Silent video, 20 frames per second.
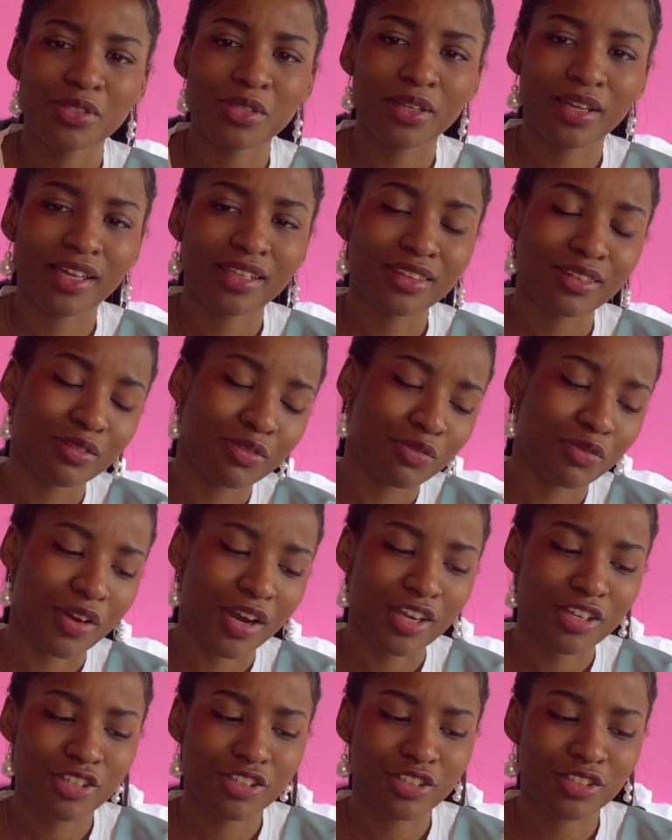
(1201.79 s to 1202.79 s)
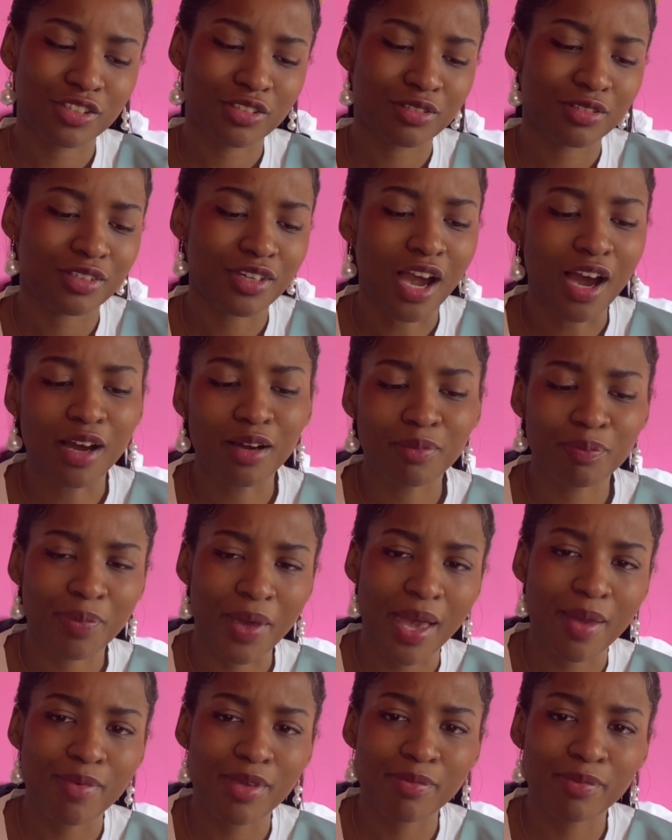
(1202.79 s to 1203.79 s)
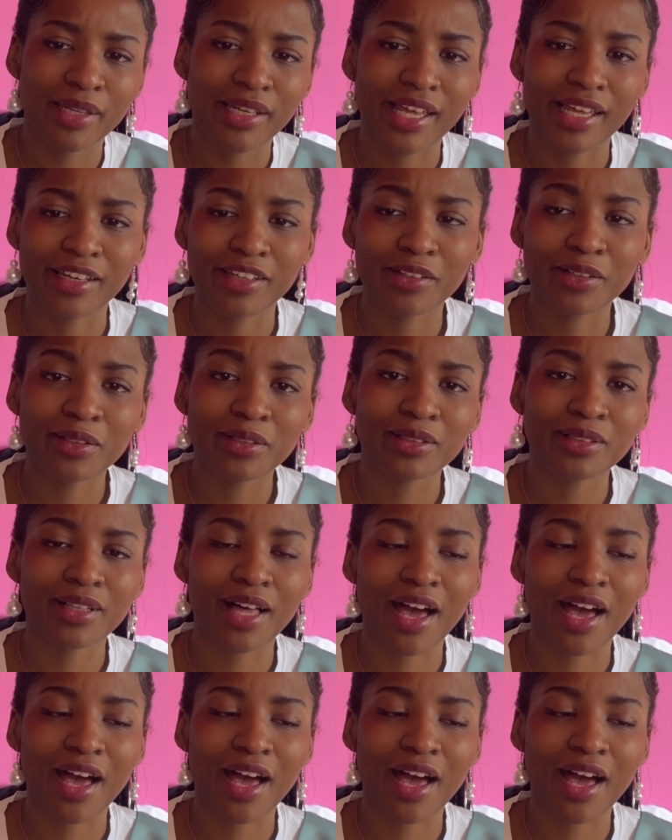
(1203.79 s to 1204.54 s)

to like the fresh young baby millennial